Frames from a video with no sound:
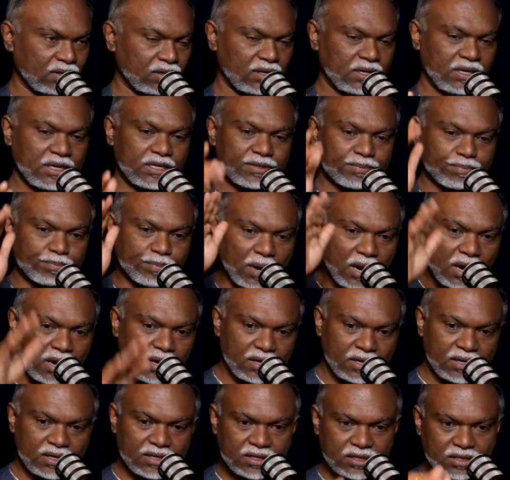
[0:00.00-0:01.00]

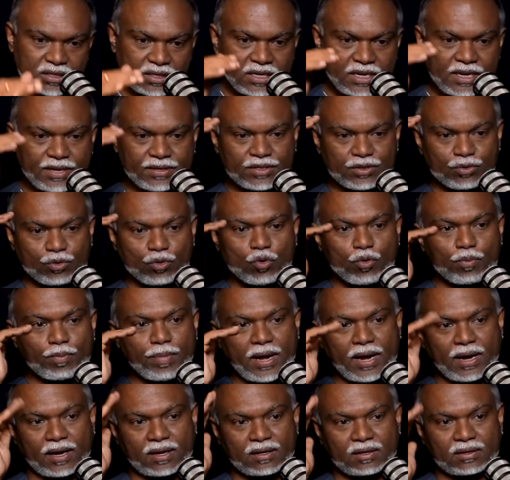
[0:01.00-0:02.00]
He has to go
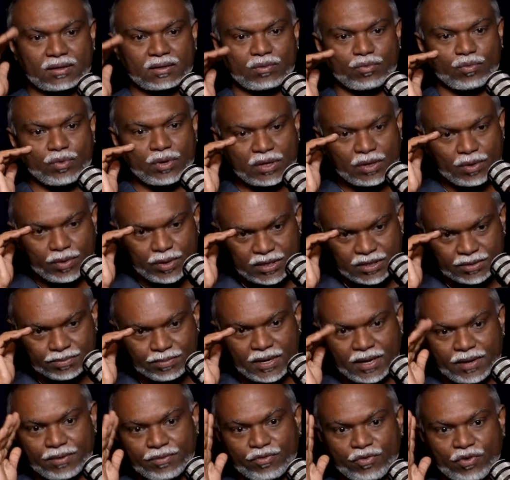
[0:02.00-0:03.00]
back. What was
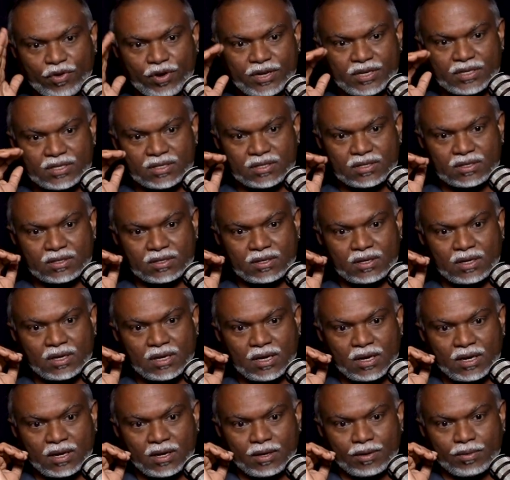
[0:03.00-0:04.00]
my voice
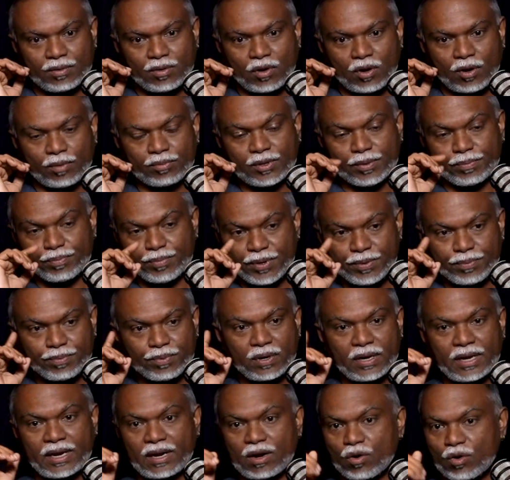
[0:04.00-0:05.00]
of the
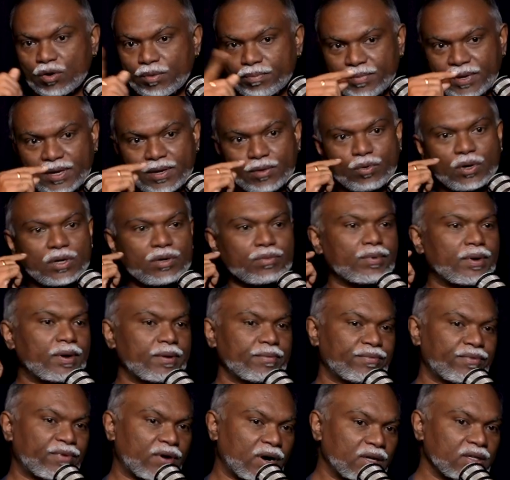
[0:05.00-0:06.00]
people around me? What my
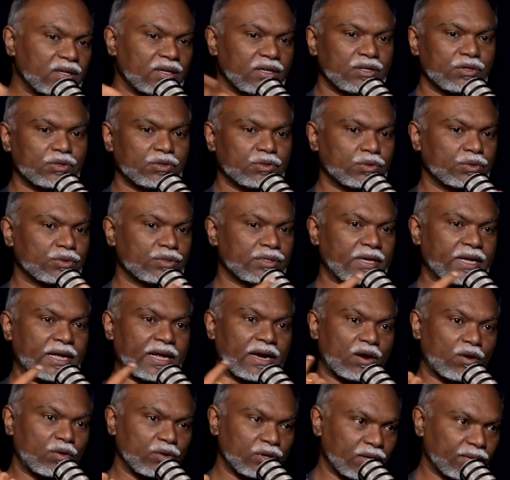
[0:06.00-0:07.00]
father used to say
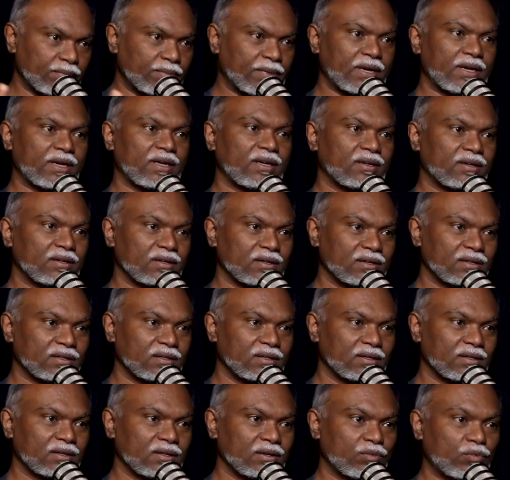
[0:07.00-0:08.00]
around the money?
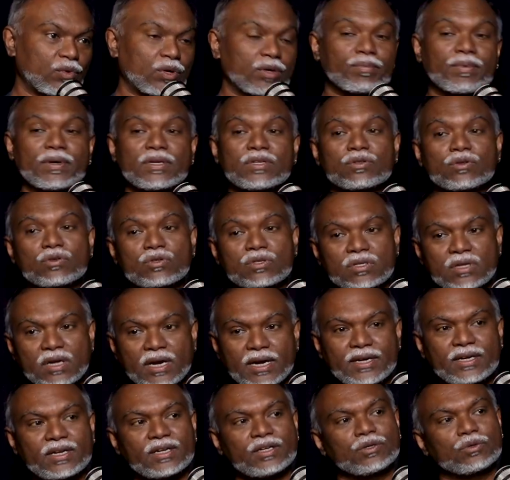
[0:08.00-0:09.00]
What my
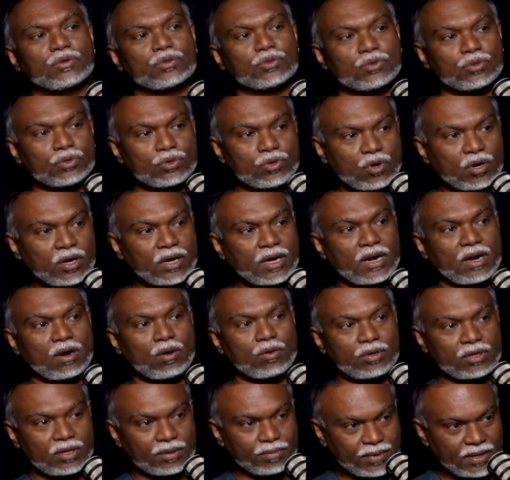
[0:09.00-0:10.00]
society used to talk
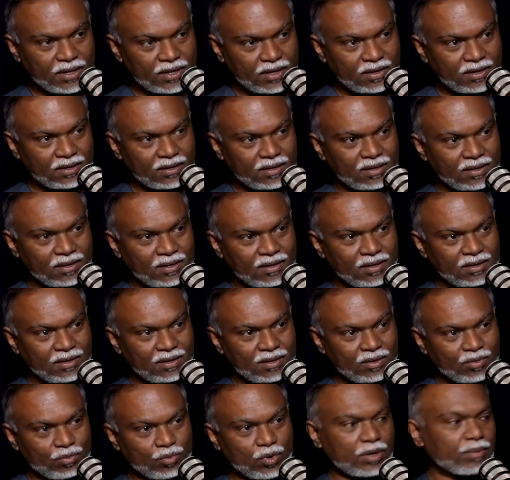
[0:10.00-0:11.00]
around the money?
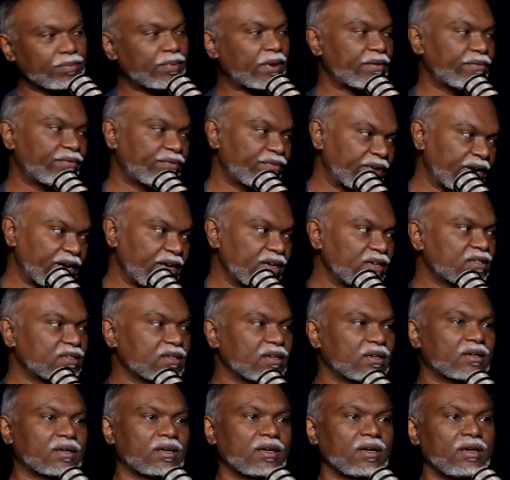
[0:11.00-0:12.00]
What my friend
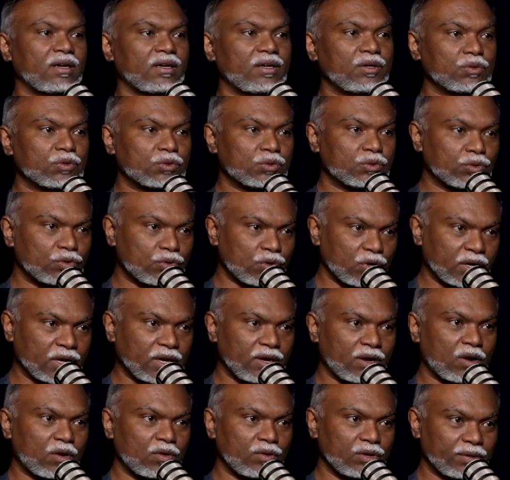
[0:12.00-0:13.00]
circle used to talk
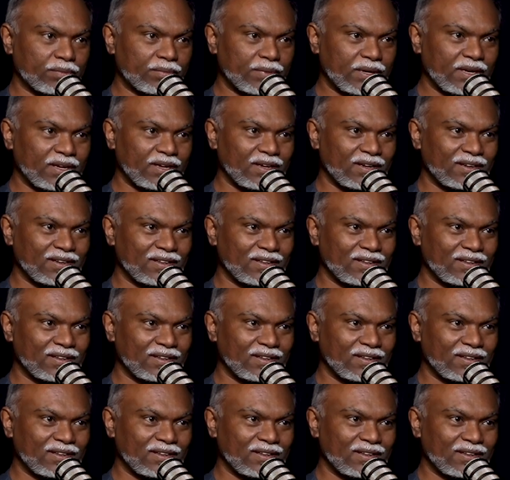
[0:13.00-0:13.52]
around the money?